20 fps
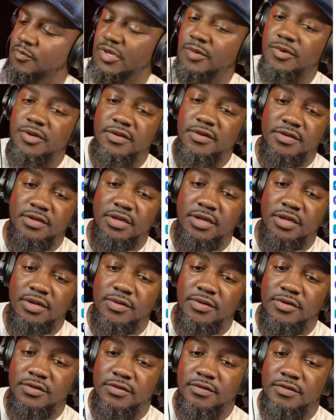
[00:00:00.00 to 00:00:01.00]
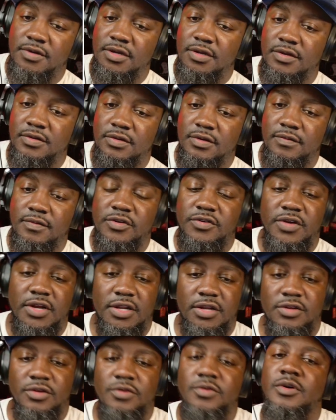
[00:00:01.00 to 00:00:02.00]
you'll be able to see it on the screen. So if
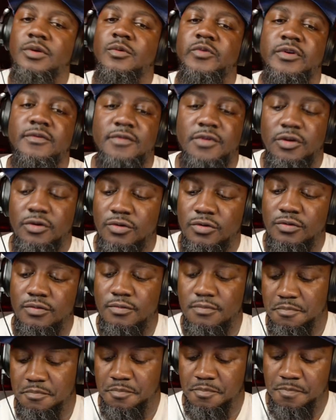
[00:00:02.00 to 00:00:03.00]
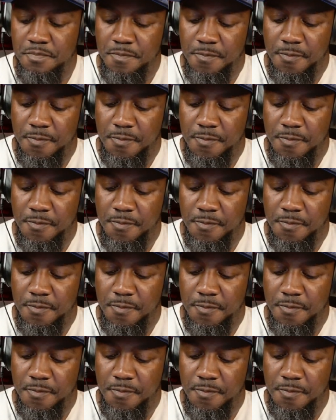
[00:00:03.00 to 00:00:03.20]
you're trying to do a review